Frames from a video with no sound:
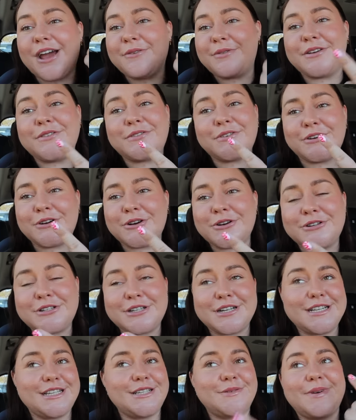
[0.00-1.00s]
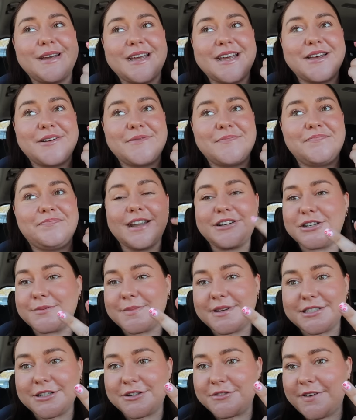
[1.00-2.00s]
I went for an ocean swim. I took
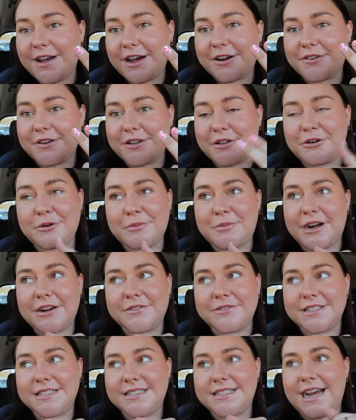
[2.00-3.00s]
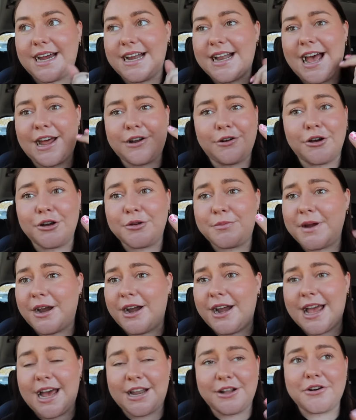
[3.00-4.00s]
myself out on a little breakfast date. I had
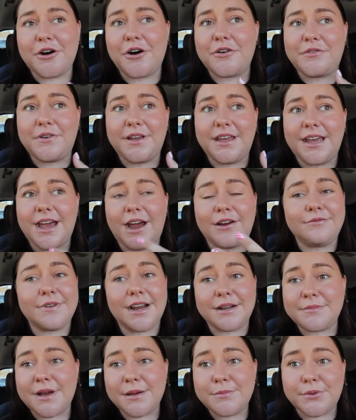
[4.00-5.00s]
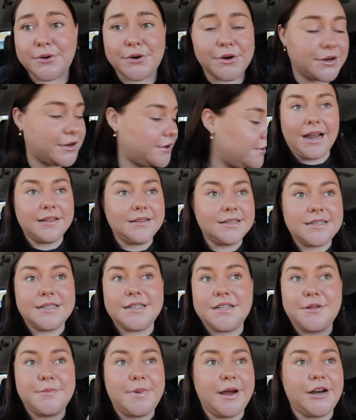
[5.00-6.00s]
oatberry. I had a coffee. I read my book. I
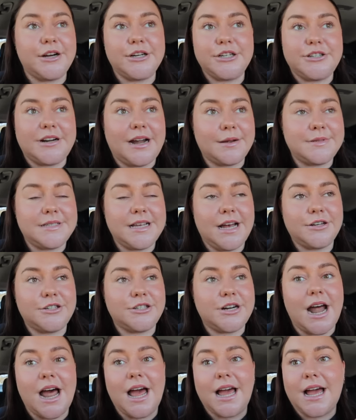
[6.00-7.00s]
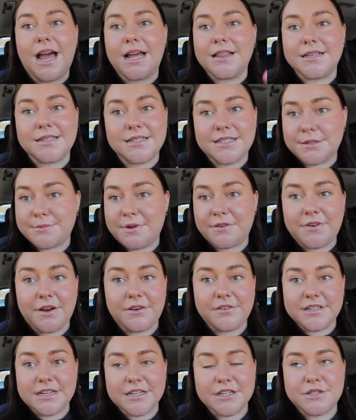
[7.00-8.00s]
listened to the Parent Trap soundtrack. I listened to my
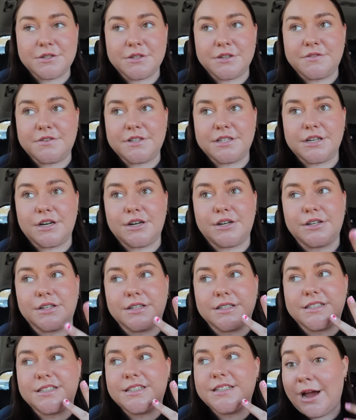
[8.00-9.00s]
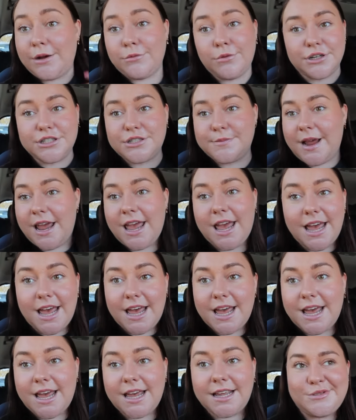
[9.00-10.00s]
favorite Taylor Swift songs. I washed my
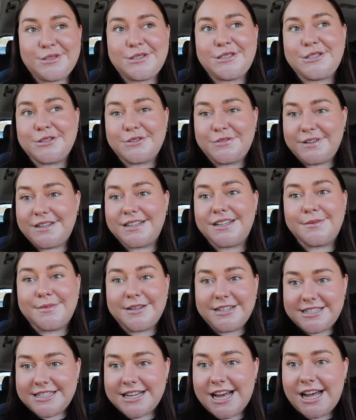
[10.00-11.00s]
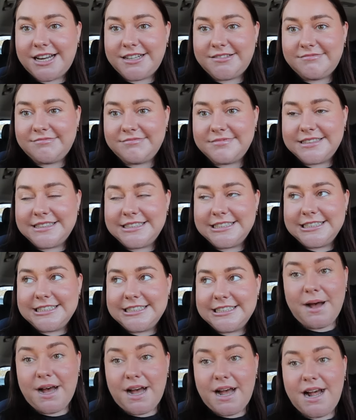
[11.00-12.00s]
hair. Still feeling a bit sad.
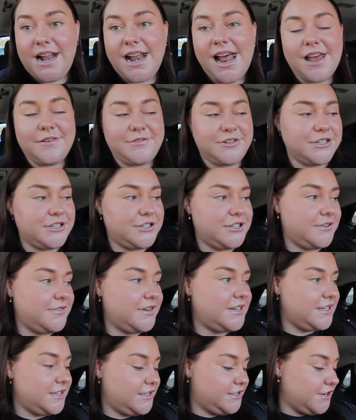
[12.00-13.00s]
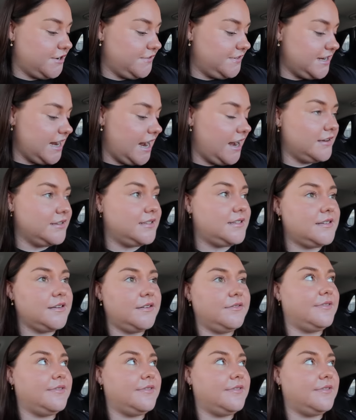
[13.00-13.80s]
But I've just driven to Soap's house.